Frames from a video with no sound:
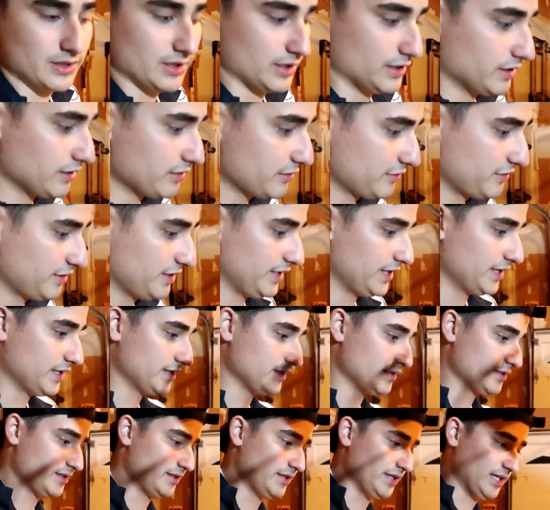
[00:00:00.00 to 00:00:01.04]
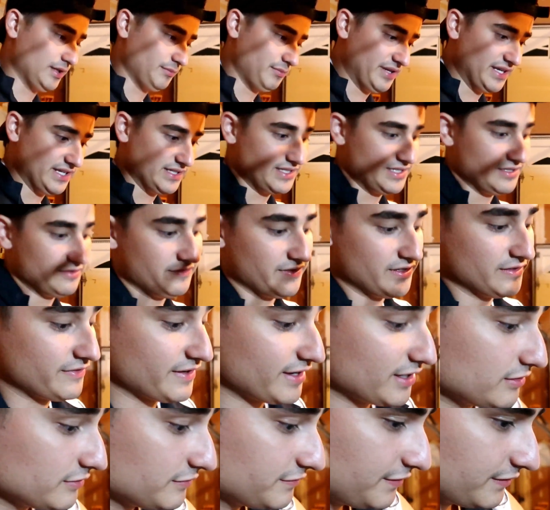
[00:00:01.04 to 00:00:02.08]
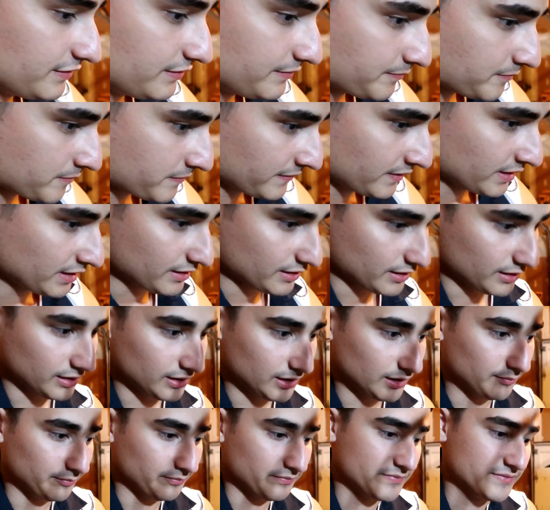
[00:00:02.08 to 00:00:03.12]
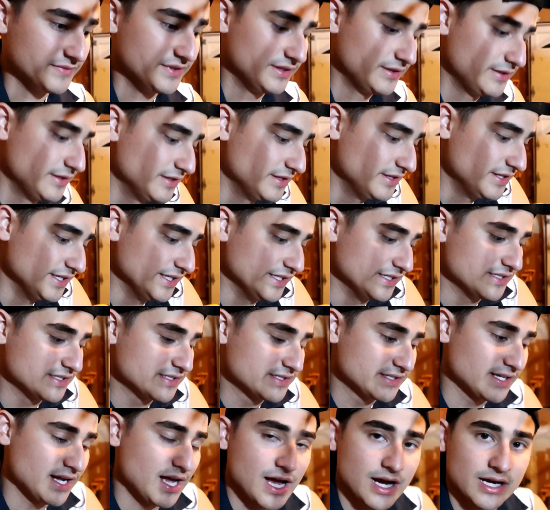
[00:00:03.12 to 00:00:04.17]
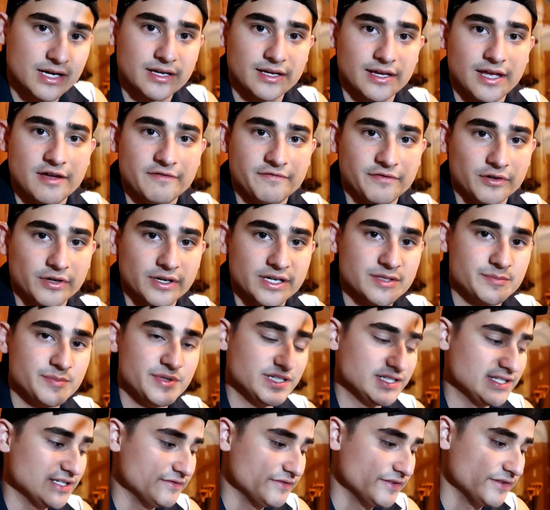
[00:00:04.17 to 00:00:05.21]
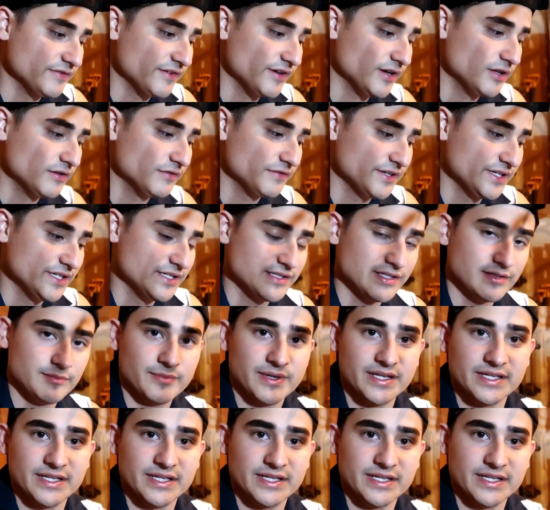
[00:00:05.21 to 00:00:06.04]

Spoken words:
Another thing is the PCV valve. The stock FRS PCV valve isn't